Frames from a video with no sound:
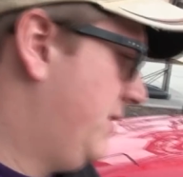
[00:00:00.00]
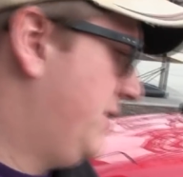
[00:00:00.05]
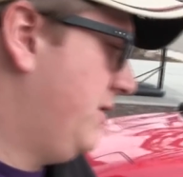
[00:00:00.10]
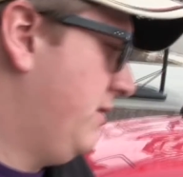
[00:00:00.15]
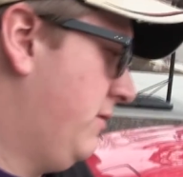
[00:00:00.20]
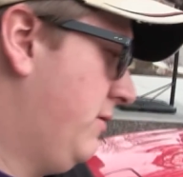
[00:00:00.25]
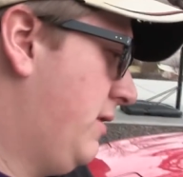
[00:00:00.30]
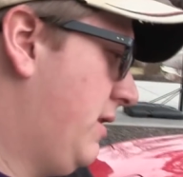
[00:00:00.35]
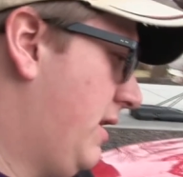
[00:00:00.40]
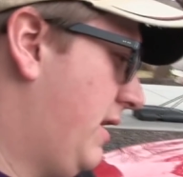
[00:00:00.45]

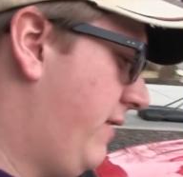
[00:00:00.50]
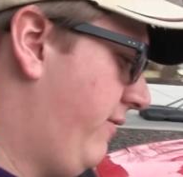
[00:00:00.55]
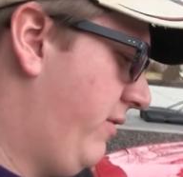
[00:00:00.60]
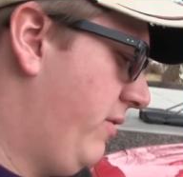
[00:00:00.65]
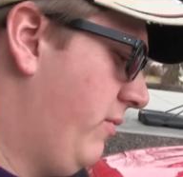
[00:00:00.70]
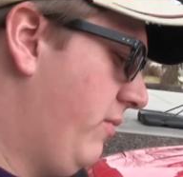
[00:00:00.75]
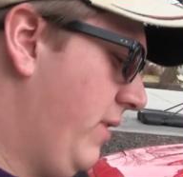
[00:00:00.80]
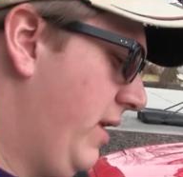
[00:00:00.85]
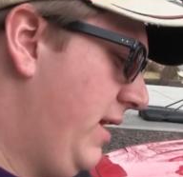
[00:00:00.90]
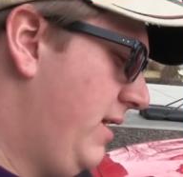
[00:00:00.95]
so I'll have
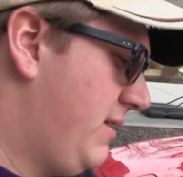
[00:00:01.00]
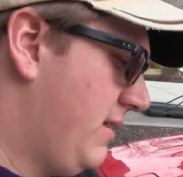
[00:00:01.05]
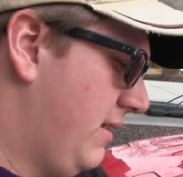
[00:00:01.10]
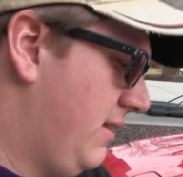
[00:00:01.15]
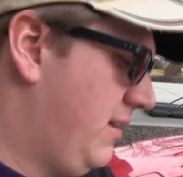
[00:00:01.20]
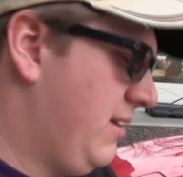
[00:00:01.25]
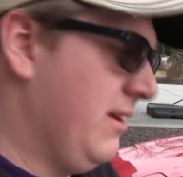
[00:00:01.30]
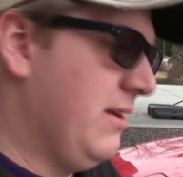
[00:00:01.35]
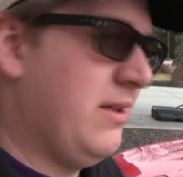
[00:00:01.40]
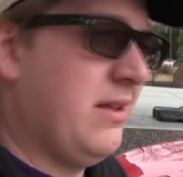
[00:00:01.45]
to wait
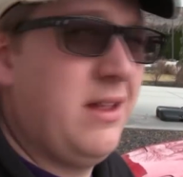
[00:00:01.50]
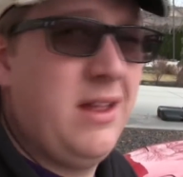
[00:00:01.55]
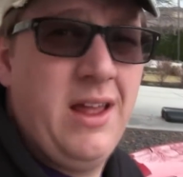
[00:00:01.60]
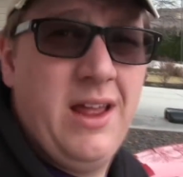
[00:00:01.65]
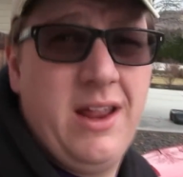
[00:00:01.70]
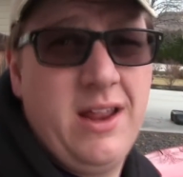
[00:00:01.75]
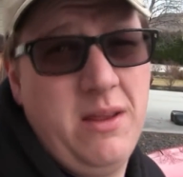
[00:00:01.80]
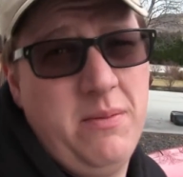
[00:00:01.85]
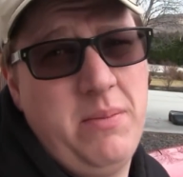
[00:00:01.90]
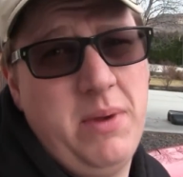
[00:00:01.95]
till
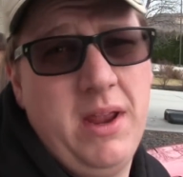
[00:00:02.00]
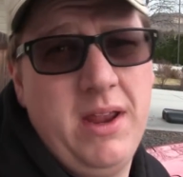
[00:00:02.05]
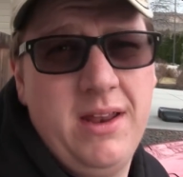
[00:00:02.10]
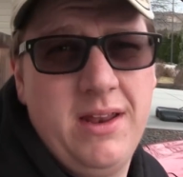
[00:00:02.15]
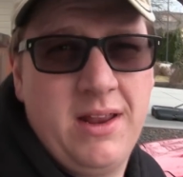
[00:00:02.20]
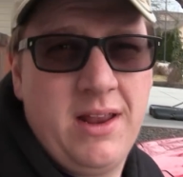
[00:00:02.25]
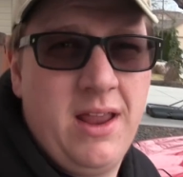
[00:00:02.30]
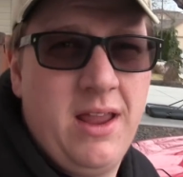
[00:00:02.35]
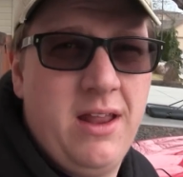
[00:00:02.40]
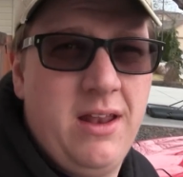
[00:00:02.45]
I get paid
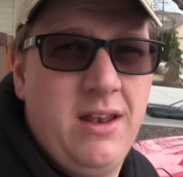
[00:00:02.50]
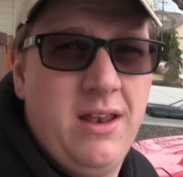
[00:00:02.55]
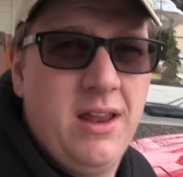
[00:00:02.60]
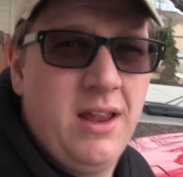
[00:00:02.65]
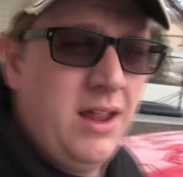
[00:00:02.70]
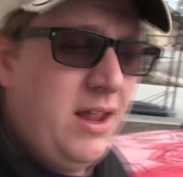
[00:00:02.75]
again